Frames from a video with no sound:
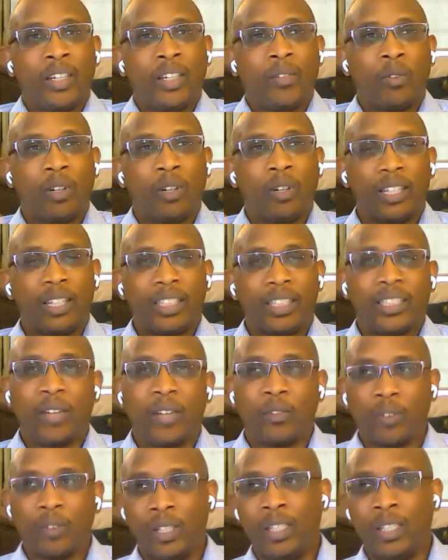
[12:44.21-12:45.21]
one of the things
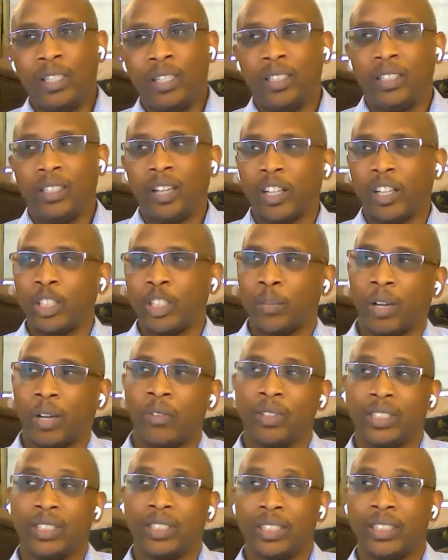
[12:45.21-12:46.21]
that we talked about
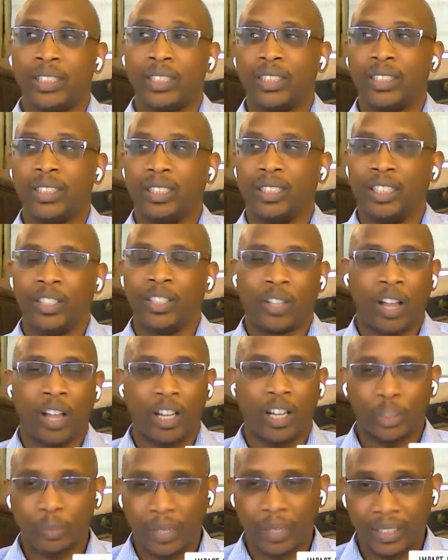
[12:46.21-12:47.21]
was just, the
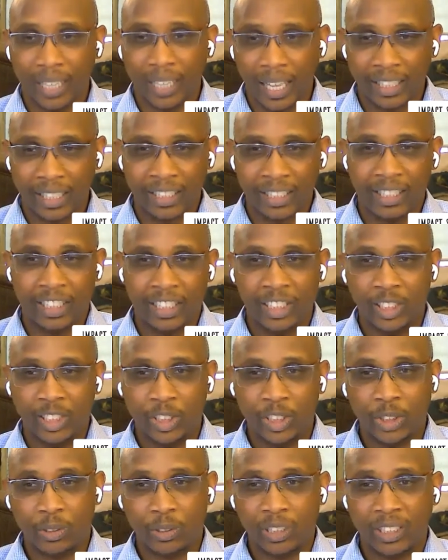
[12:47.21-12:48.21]
hospitality
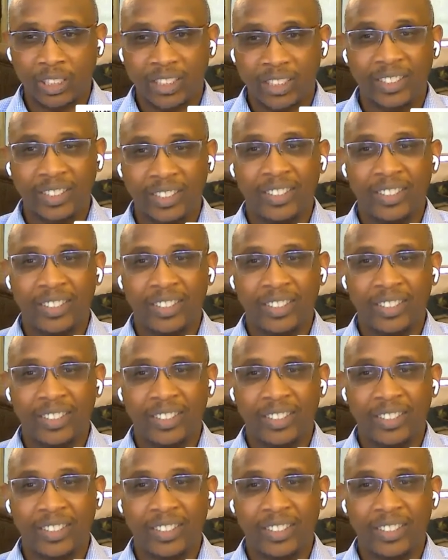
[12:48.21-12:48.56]
industry